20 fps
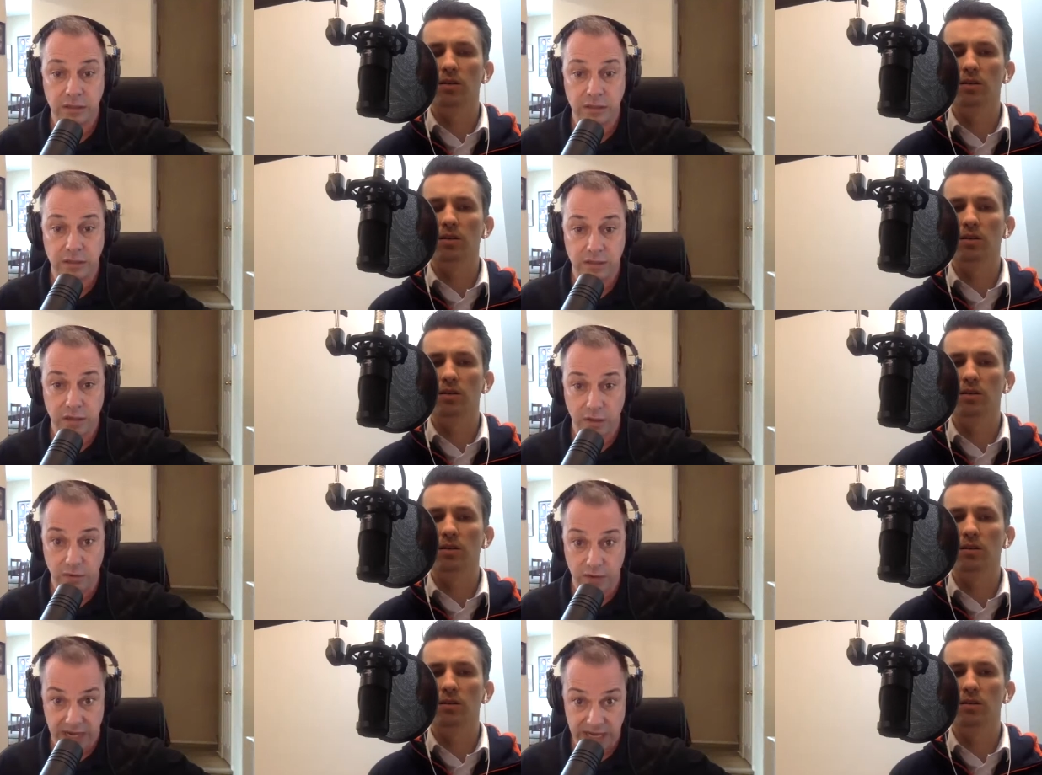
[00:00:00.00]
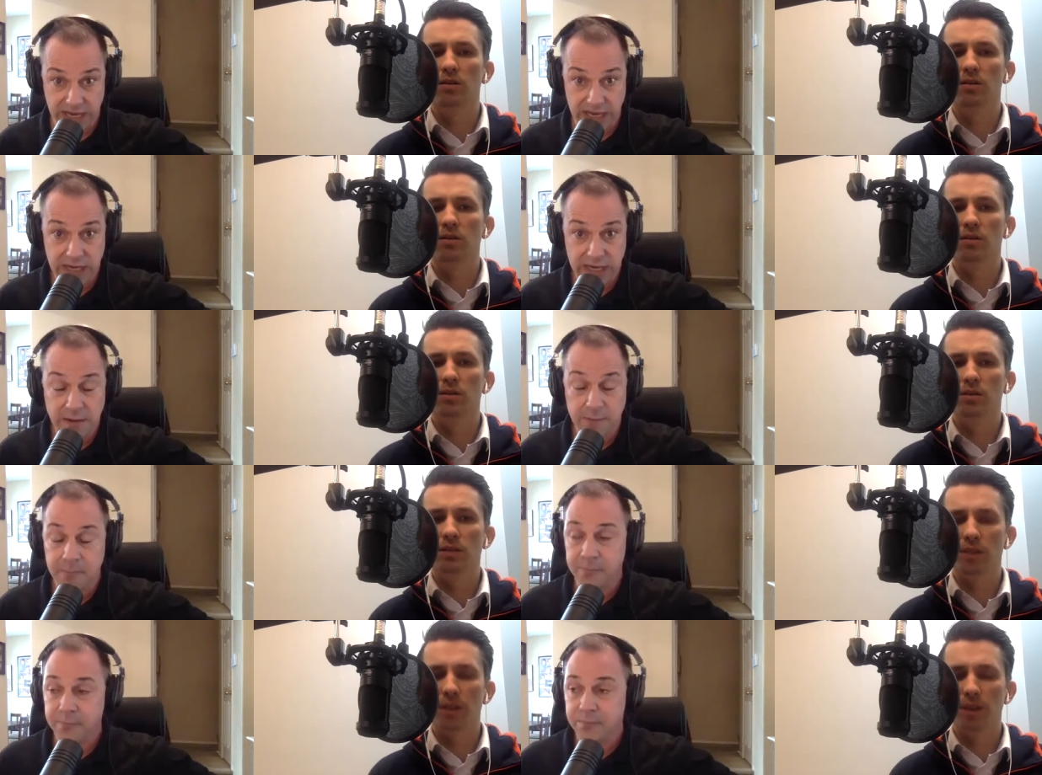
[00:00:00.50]
Speaker 1: Okay.
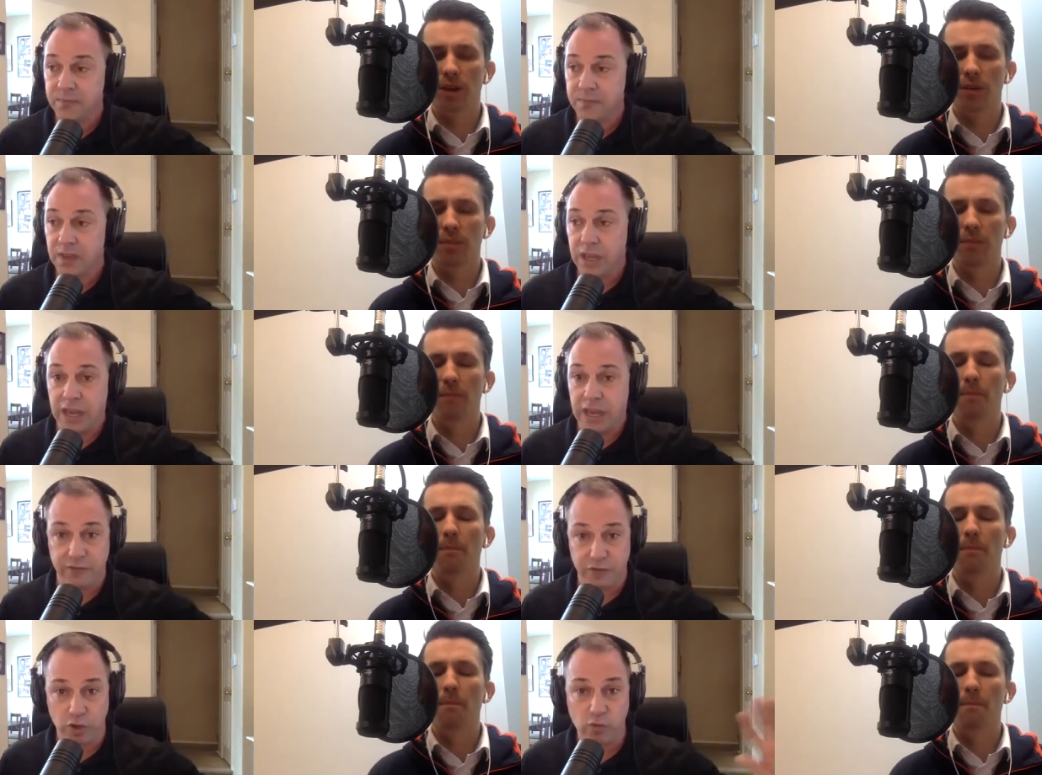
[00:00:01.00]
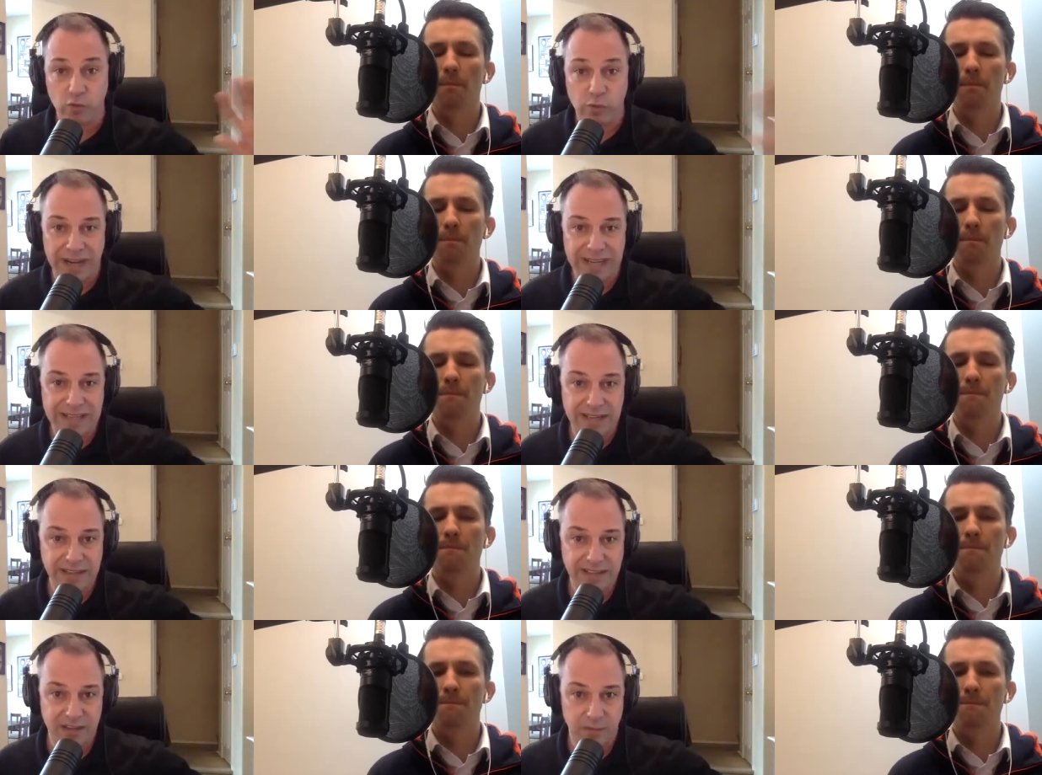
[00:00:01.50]
Yep. If you're
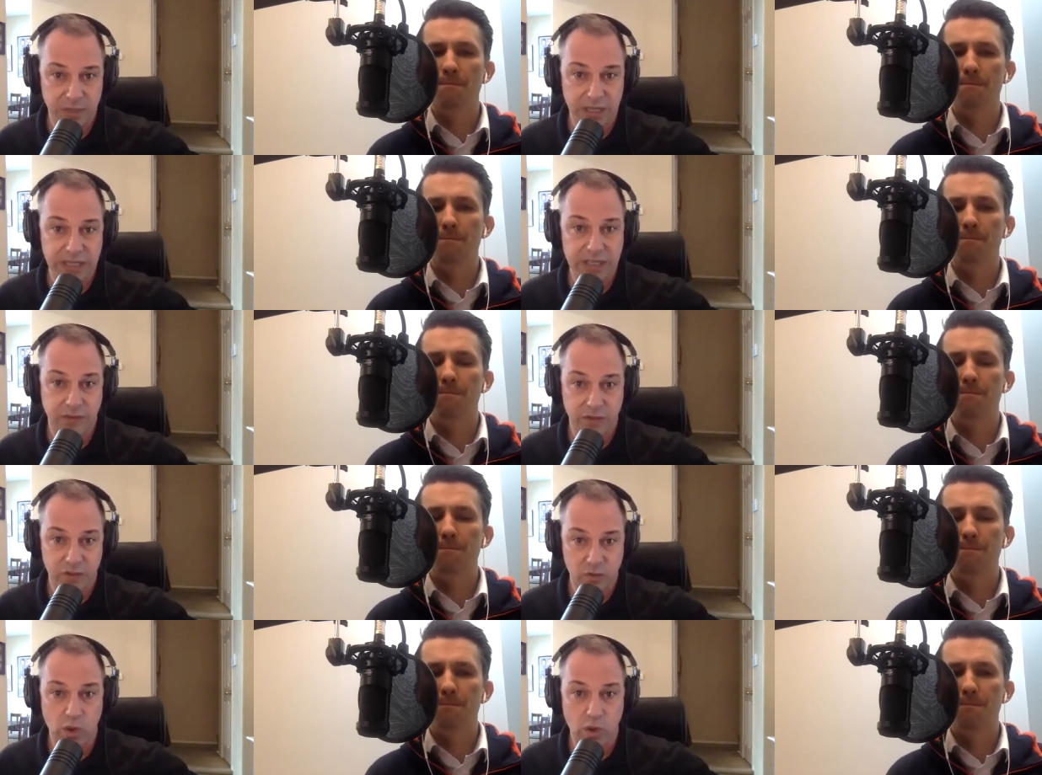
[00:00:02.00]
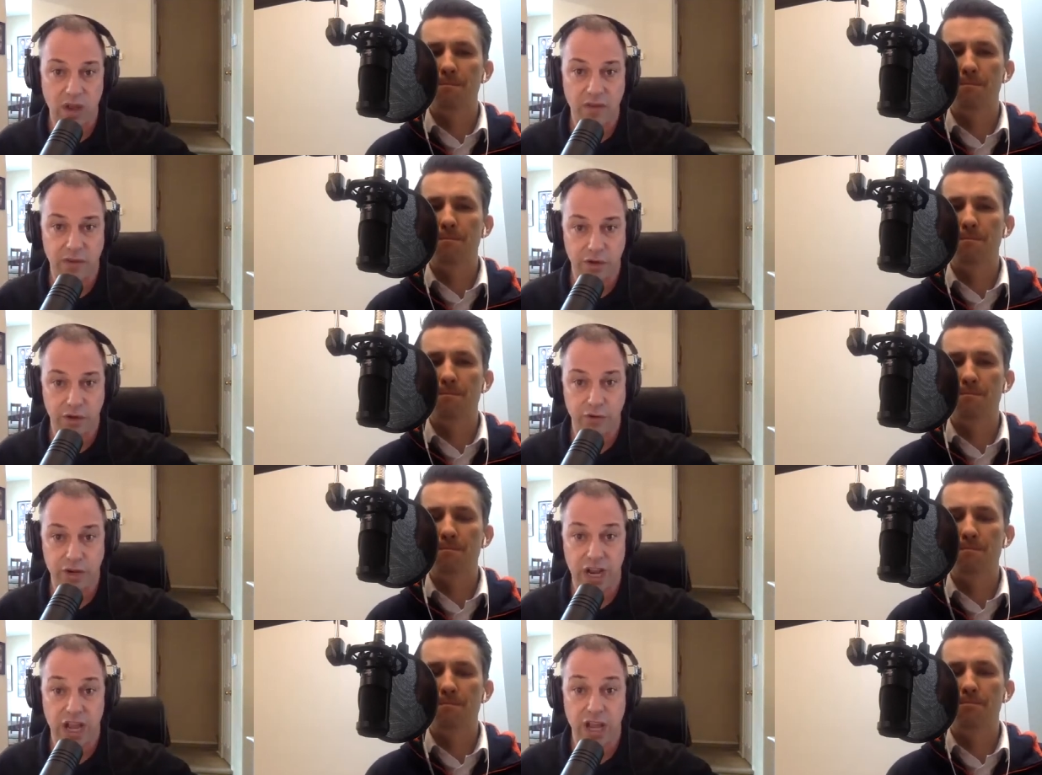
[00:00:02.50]
renting someplace for
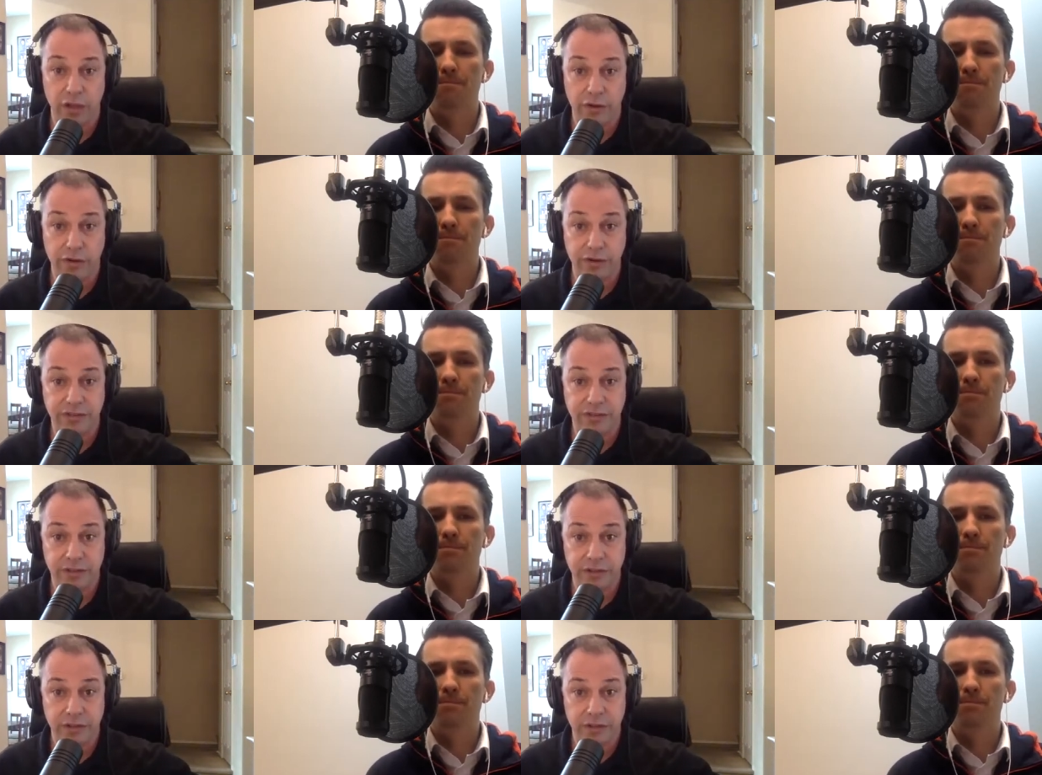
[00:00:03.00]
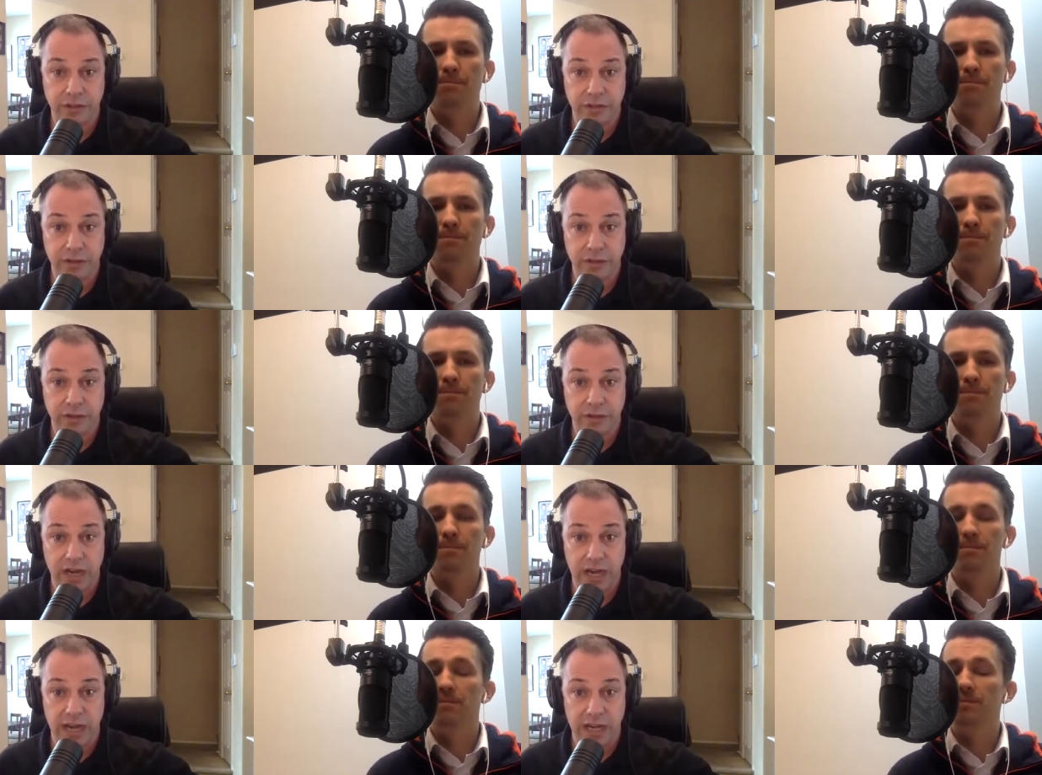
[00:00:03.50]
$1,200,
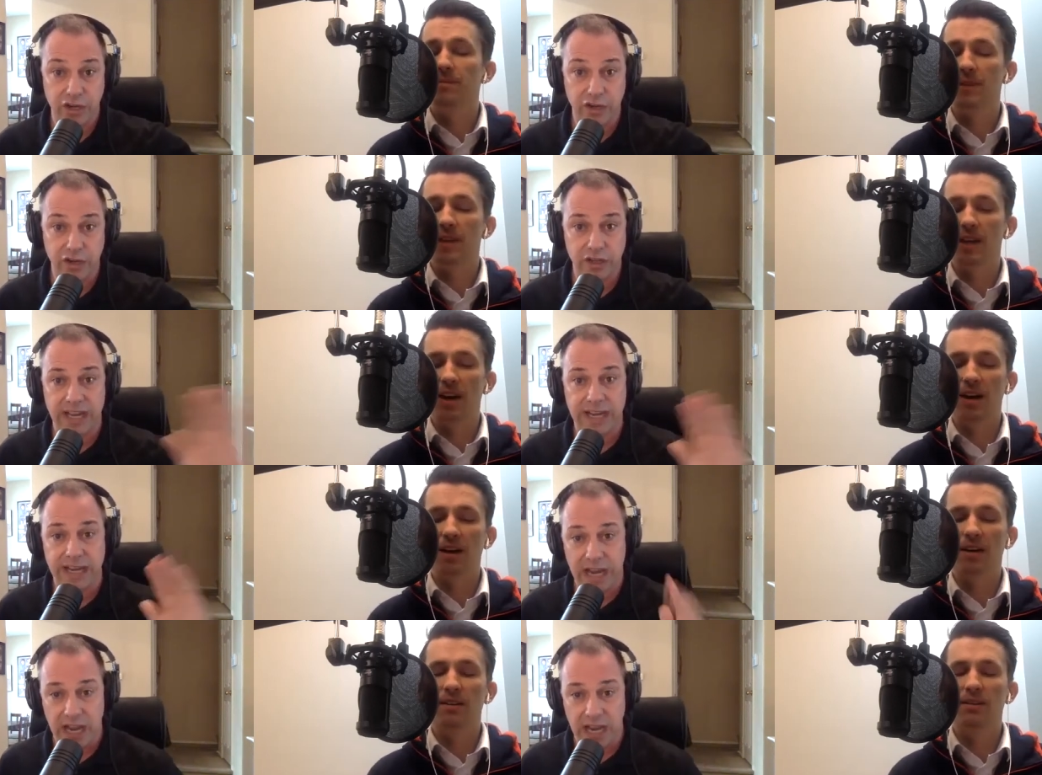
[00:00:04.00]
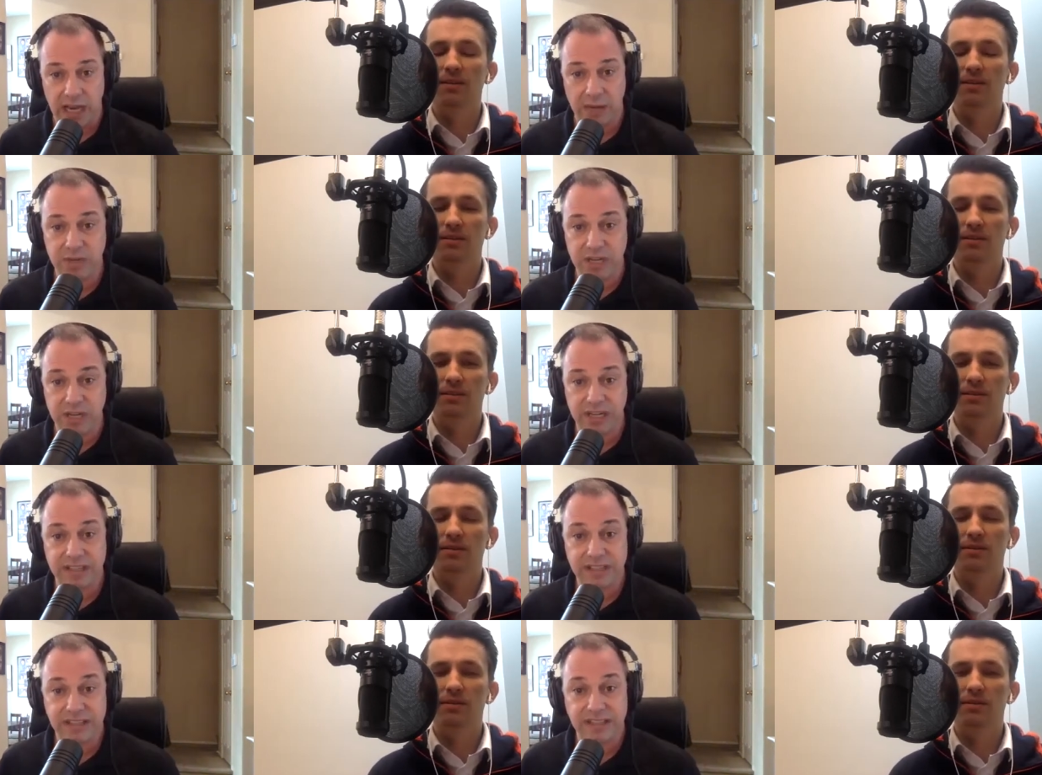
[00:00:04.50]
and you're like, I'm
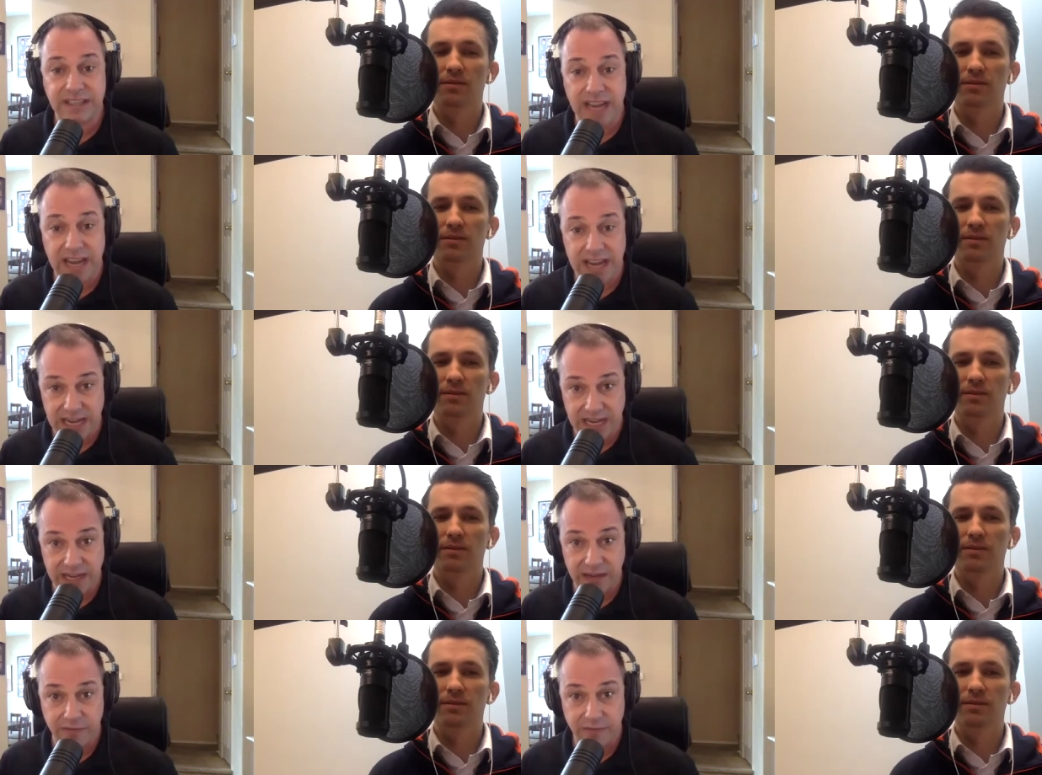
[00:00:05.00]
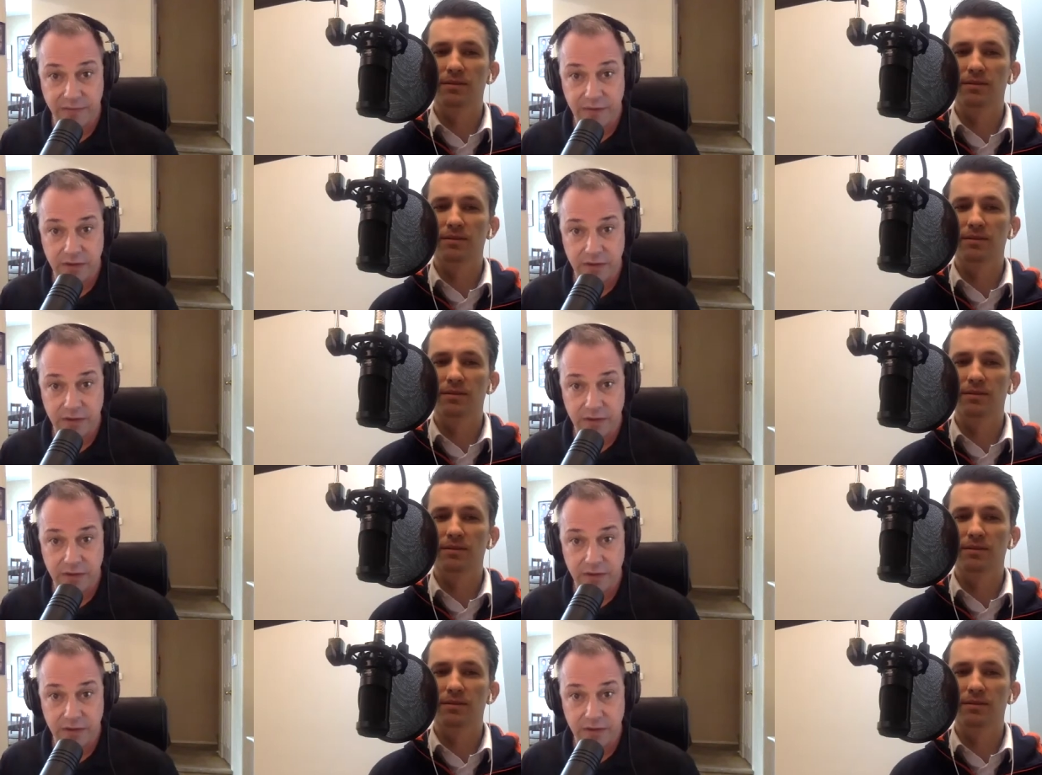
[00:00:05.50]
gonna save